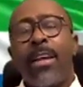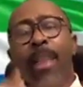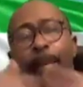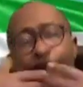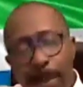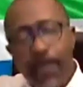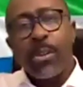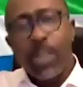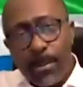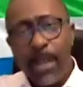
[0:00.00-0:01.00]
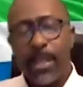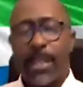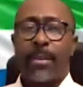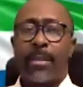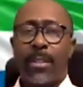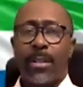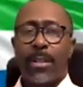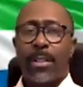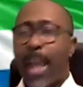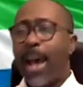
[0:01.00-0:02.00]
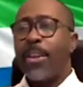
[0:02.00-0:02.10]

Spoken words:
the people's money that